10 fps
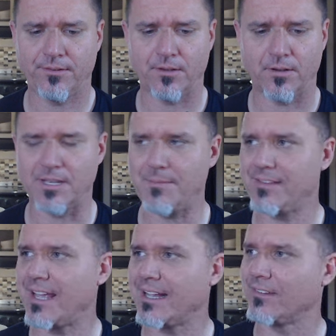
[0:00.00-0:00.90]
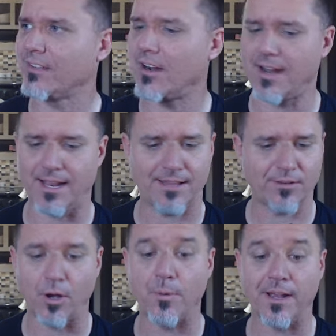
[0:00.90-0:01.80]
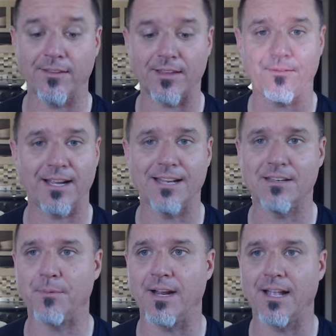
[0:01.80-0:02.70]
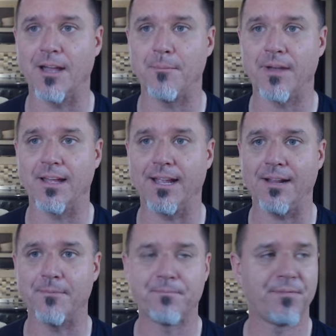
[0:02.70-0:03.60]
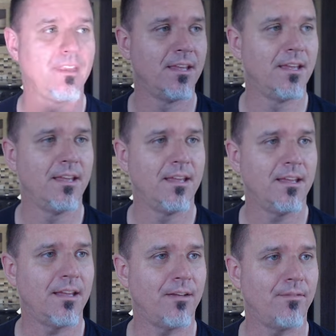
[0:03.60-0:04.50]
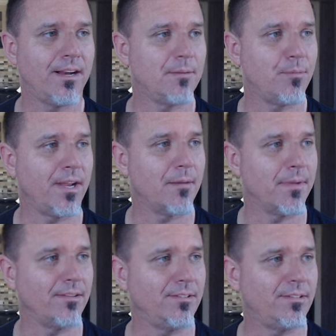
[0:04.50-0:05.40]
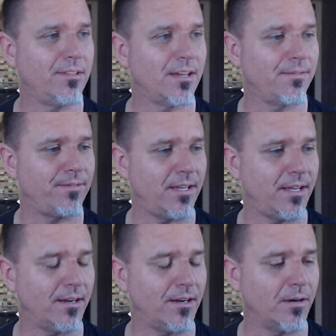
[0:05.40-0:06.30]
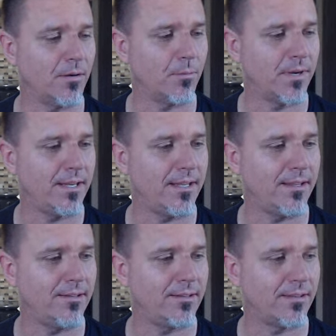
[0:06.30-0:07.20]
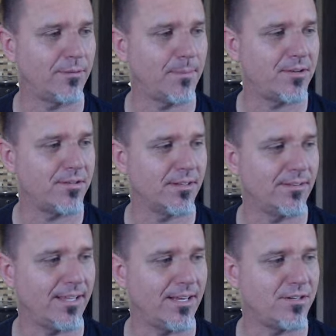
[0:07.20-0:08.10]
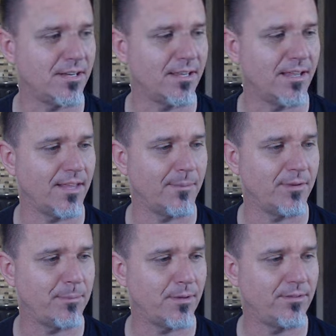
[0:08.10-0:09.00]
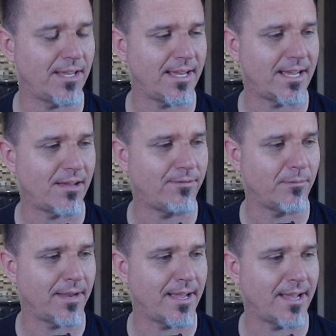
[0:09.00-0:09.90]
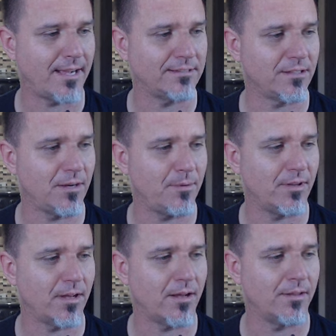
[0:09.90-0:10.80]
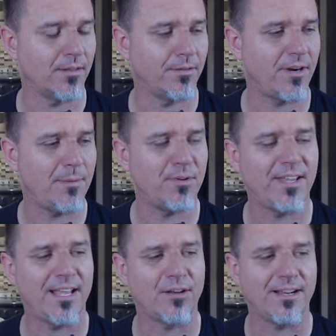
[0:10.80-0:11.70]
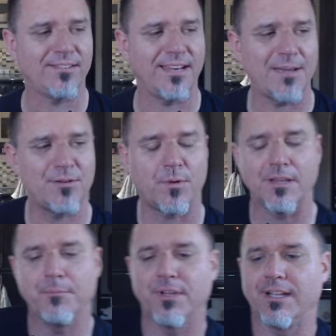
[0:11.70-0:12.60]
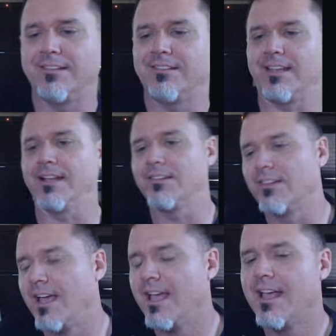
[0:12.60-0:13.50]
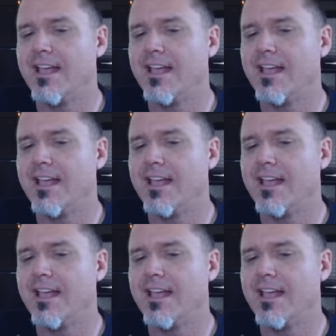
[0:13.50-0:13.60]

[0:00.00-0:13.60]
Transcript: So give me a second. Sorry, as always, I forget to bring up my I forget to bring up my stuff here. What is the specialization that I'm supposed to have for my axe? 30 uh, percent uh, increased damage while in blood stance.